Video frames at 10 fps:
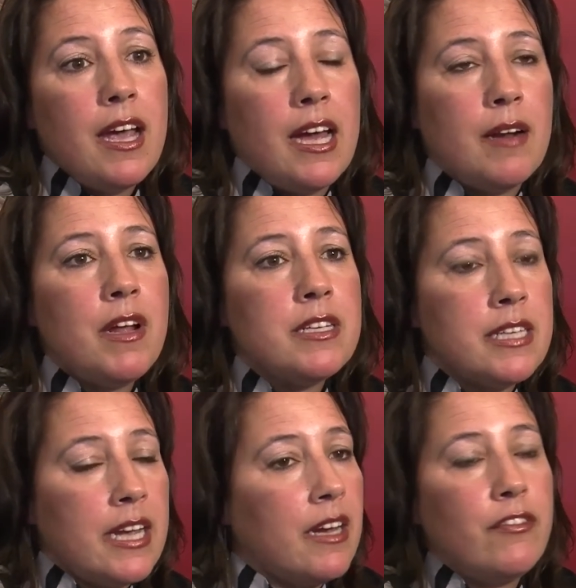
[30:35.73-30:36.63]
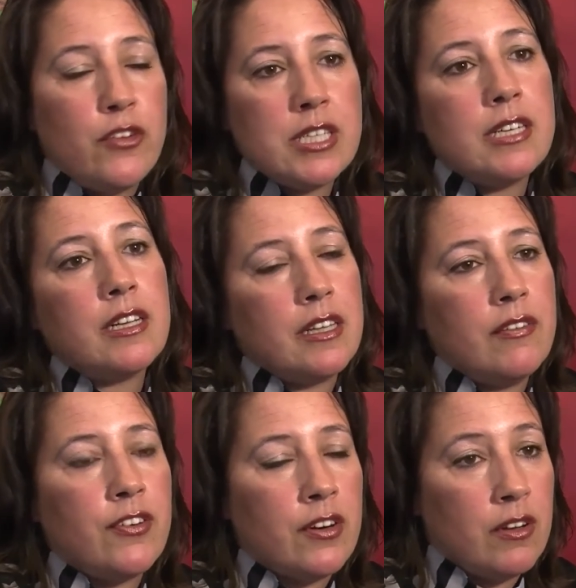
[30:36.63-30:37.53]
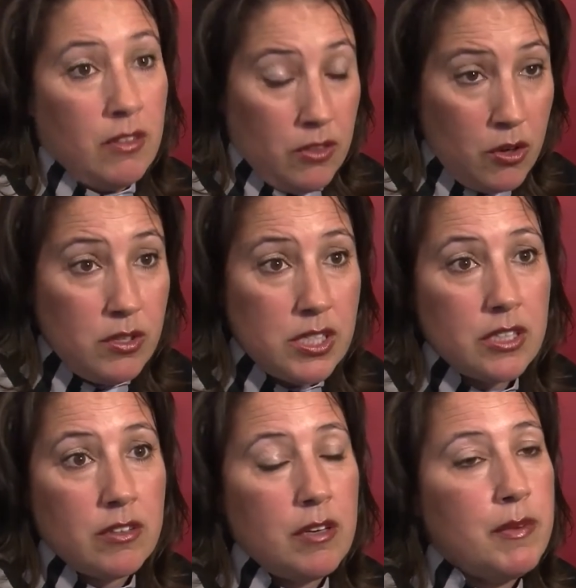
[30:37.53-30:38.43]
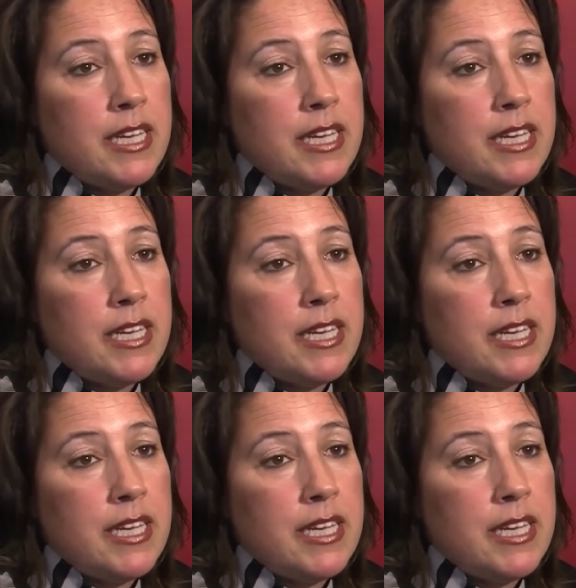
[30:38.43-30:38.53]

And I'm not saying unfortunately for those children,